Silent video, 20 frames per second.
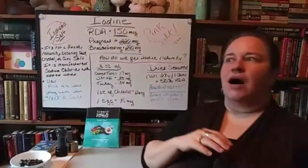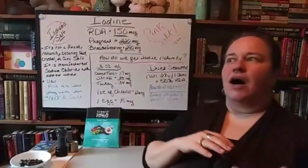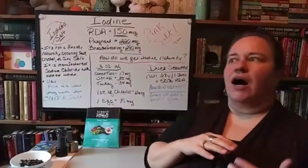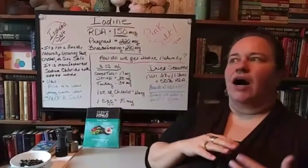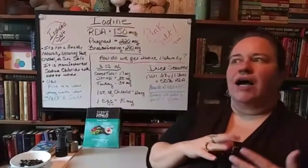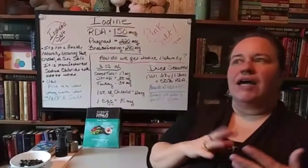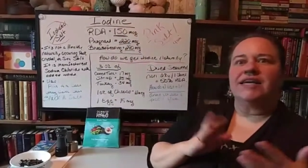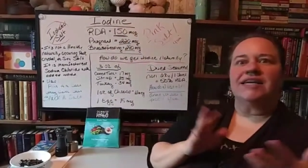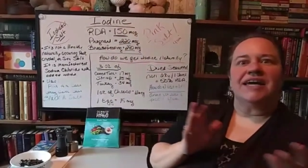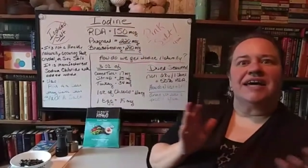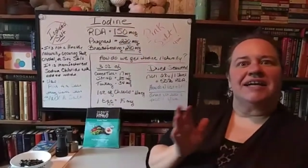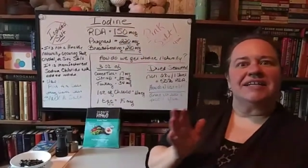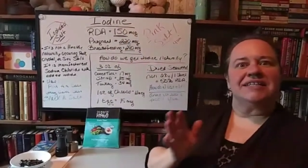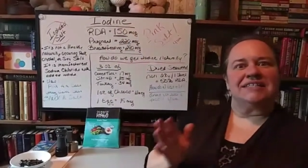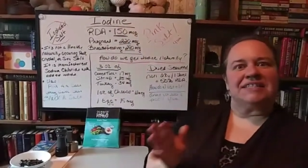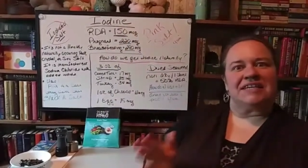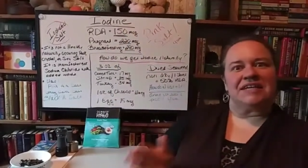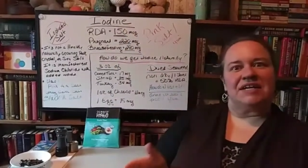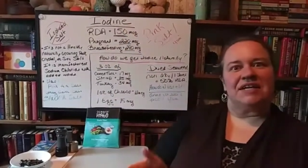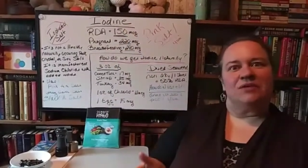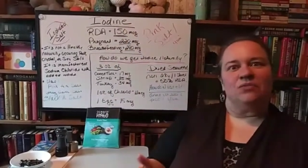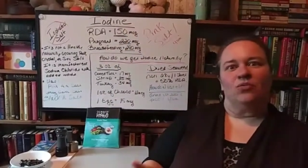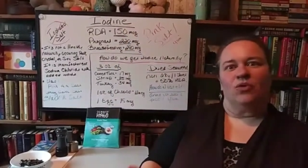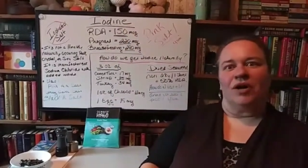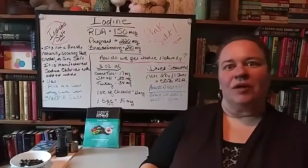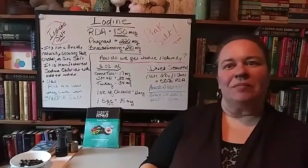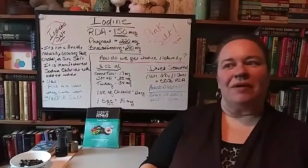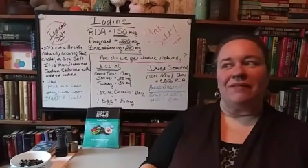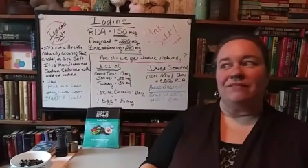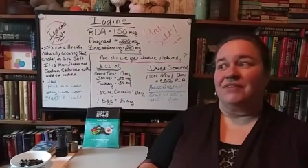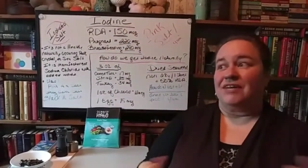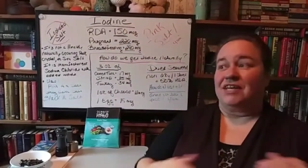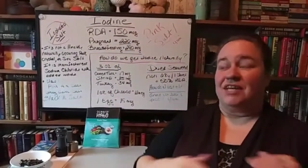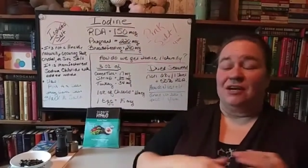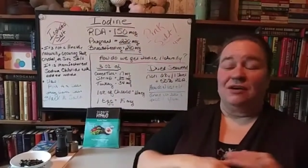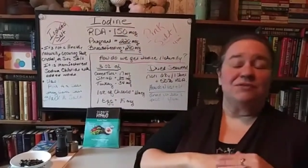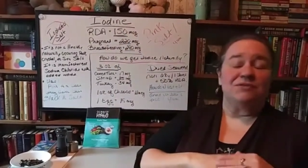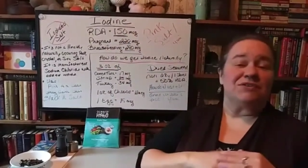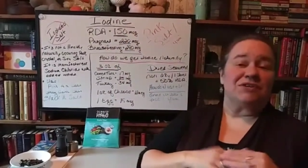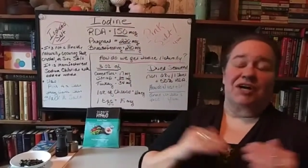I guess in one of my
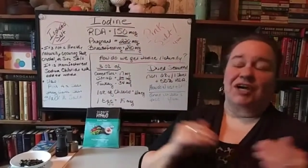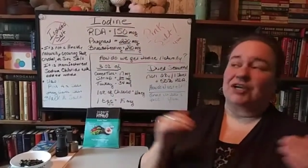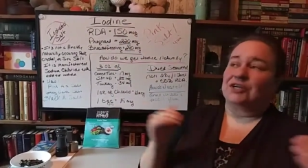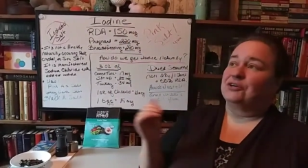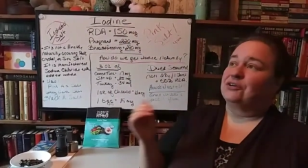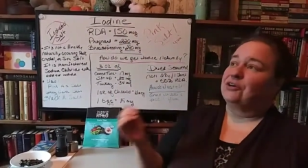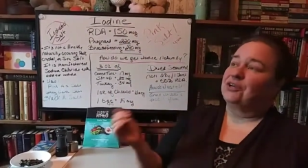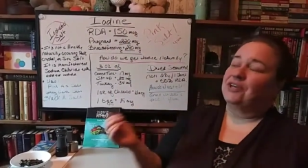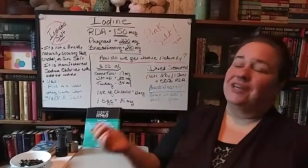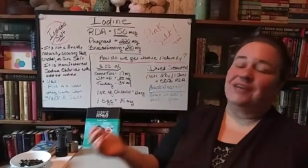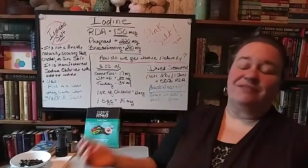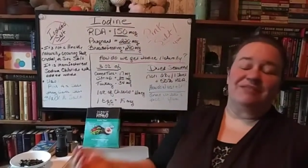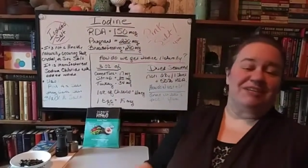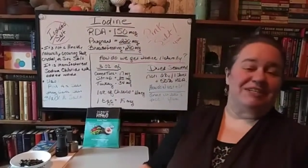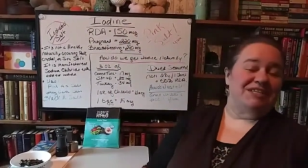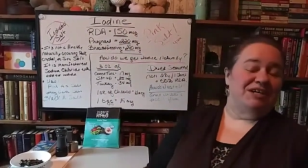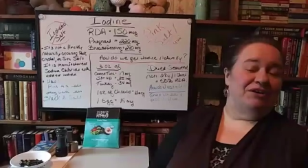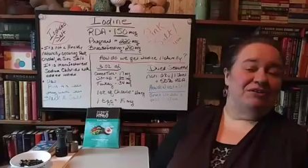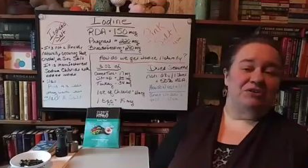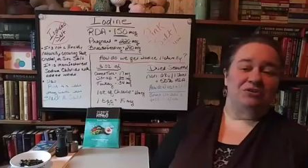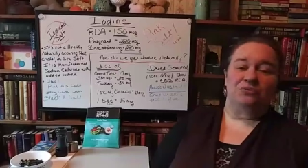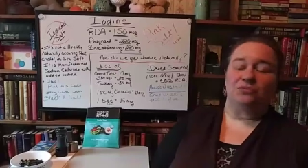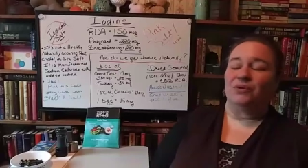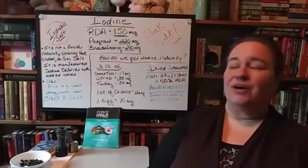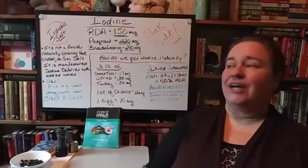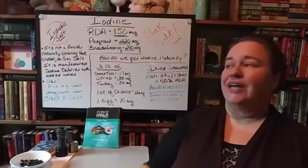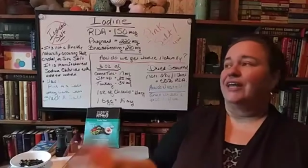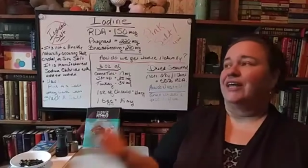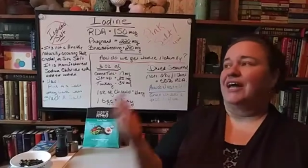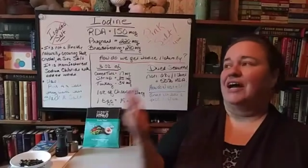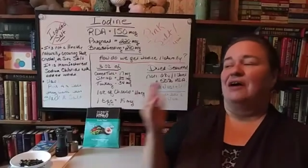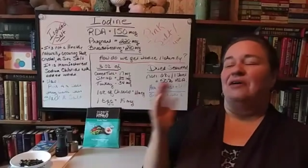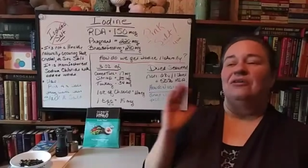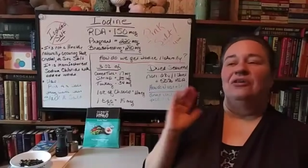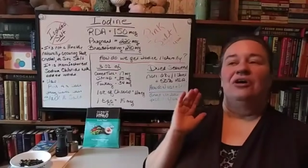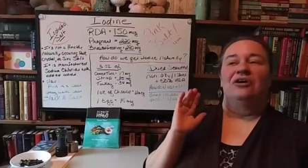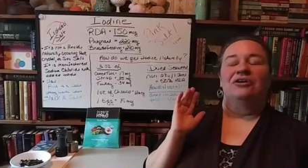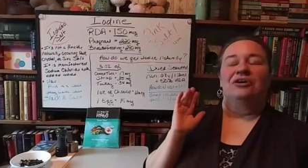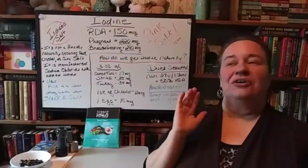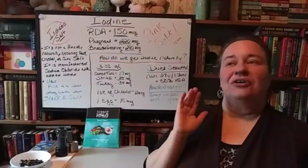videos, and I couldn't even tell you when, how
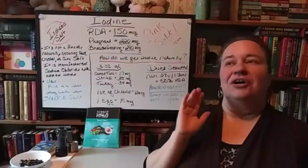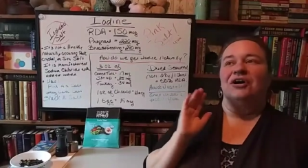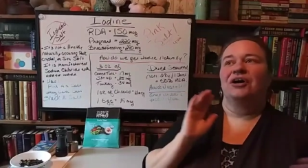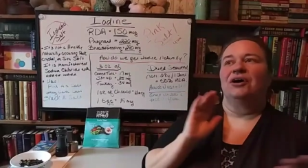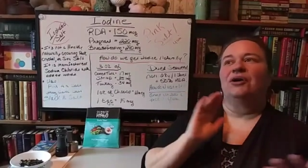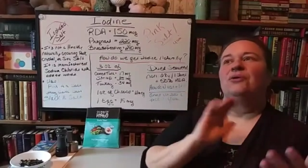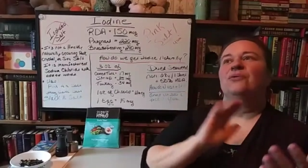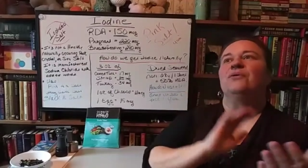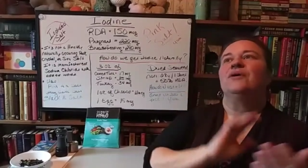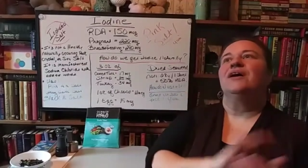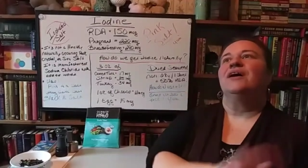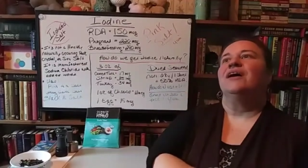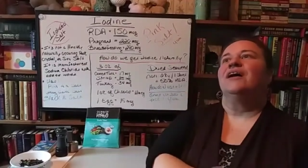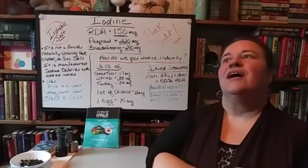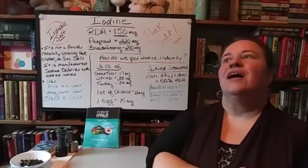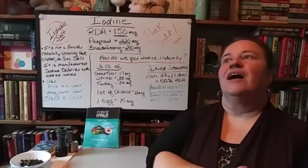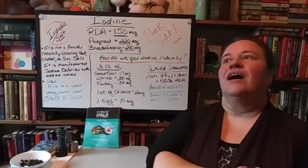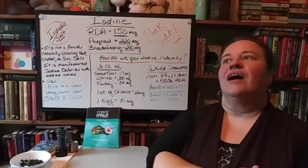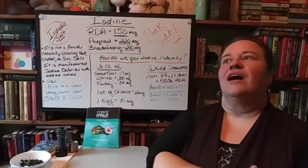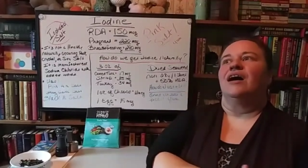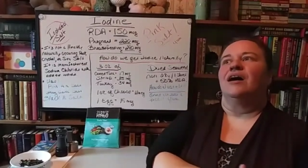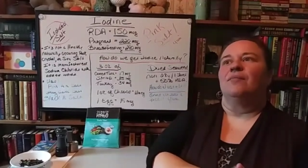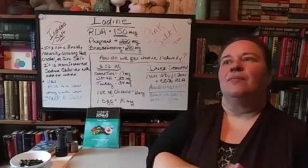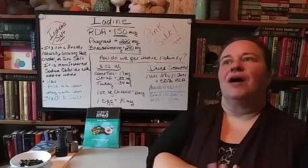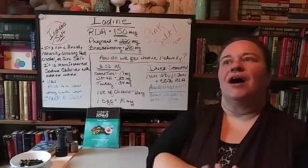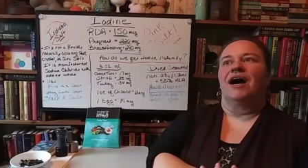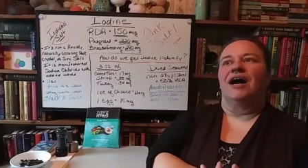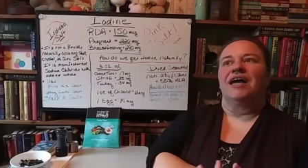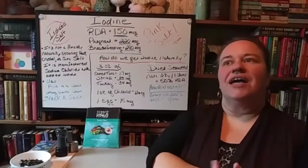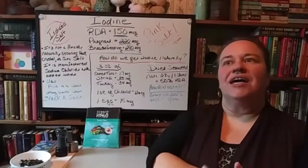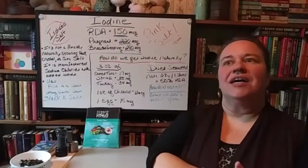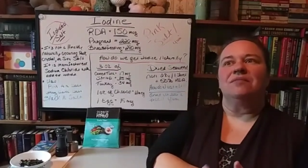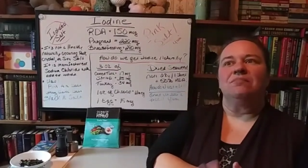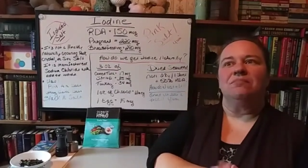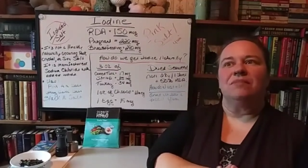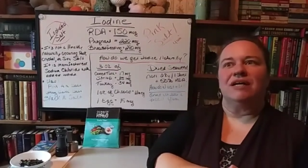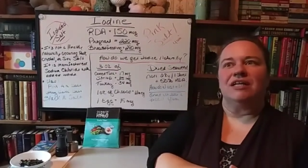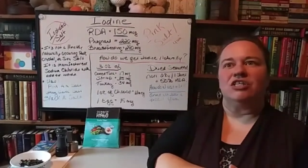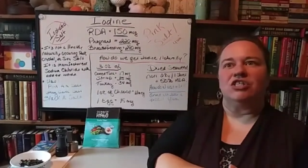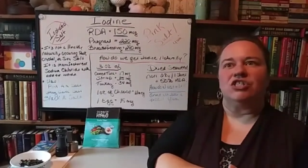long ago, I had
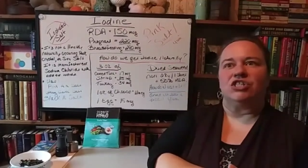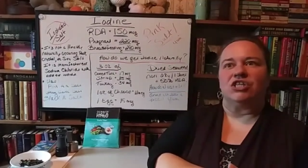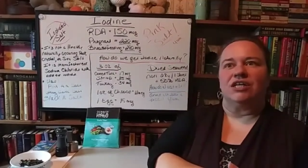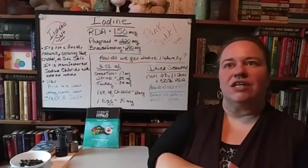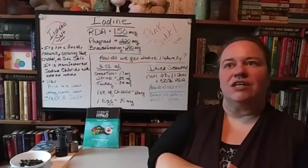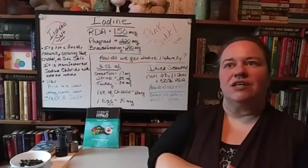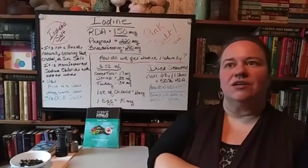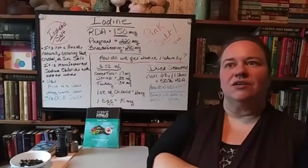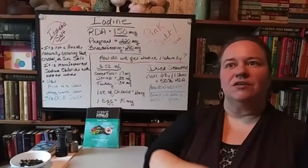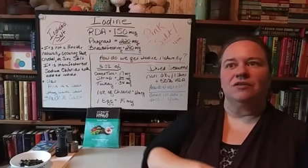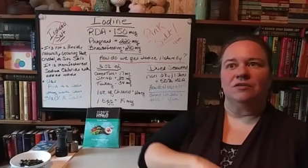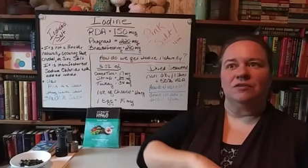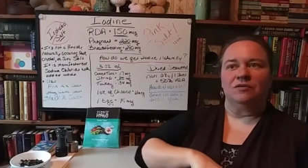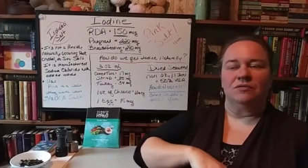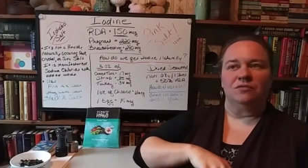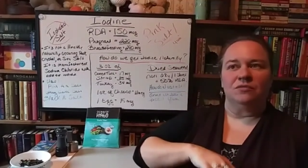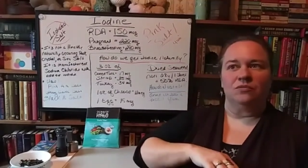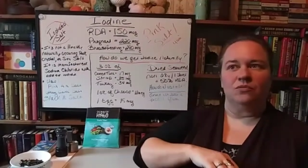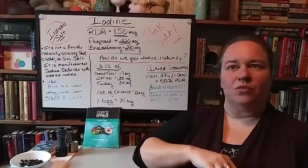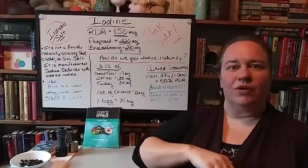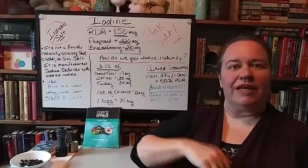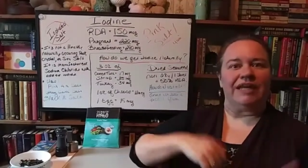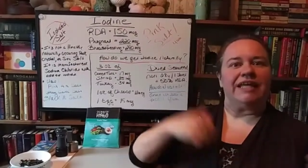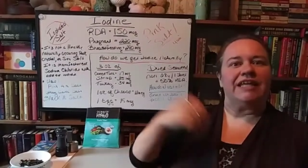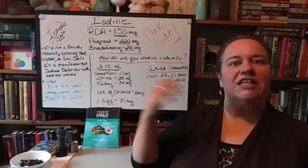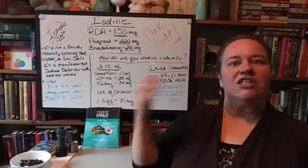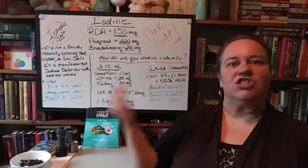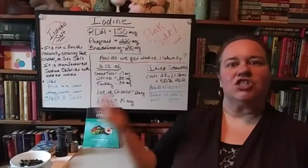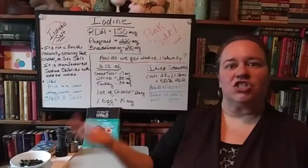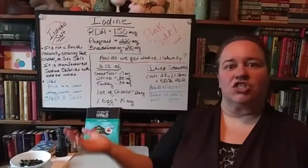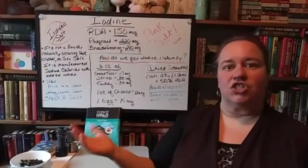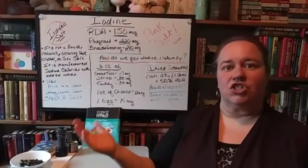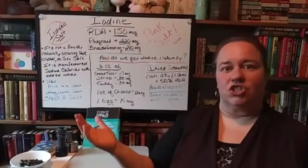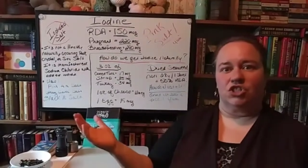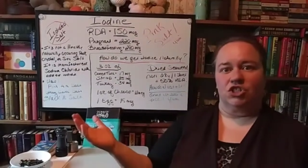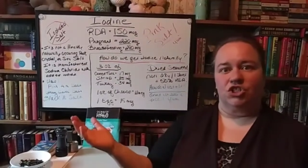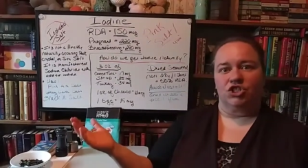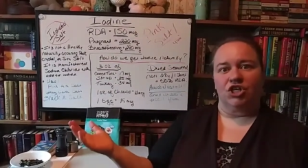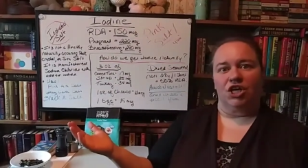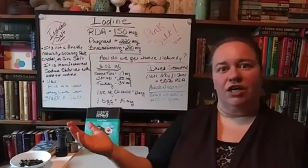mentioned we need to
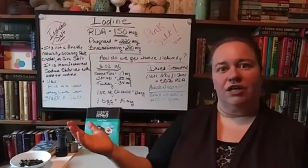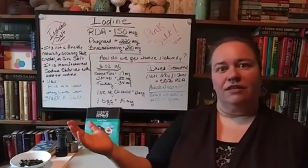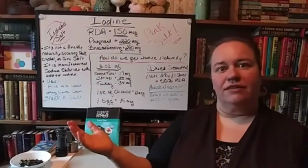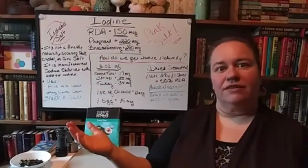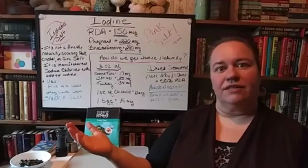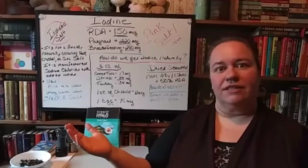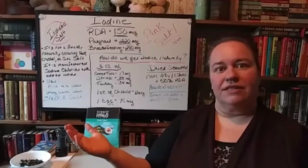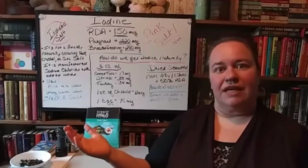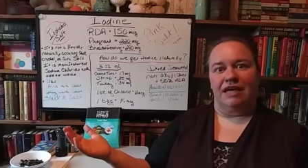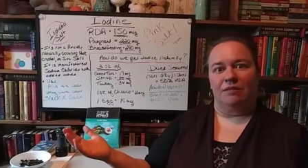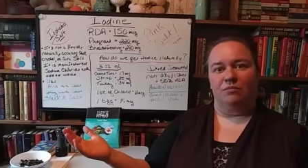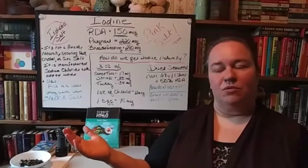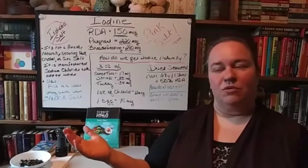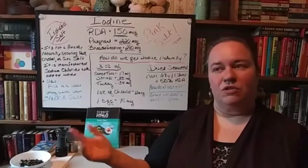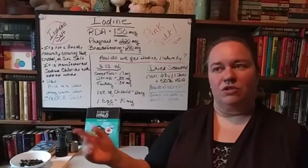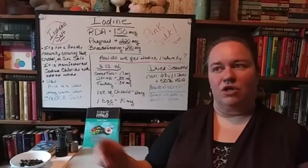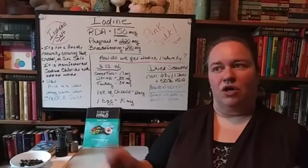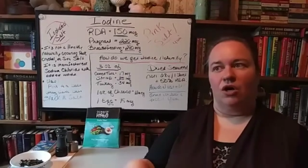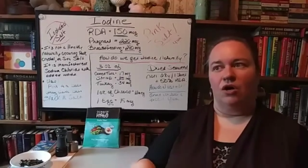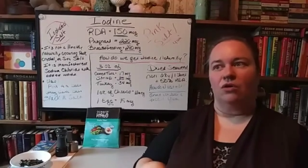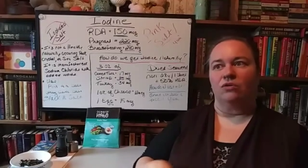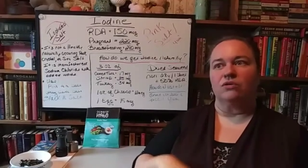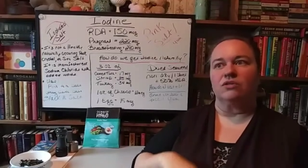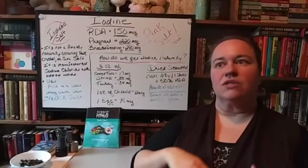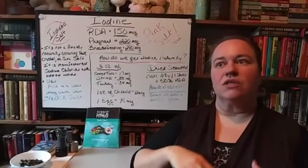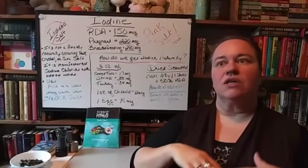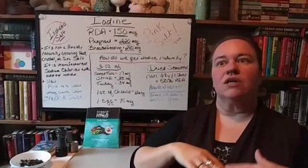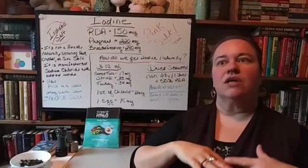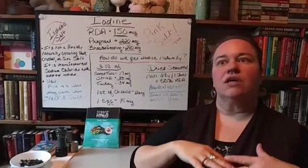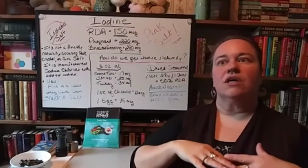just chuck the table salt,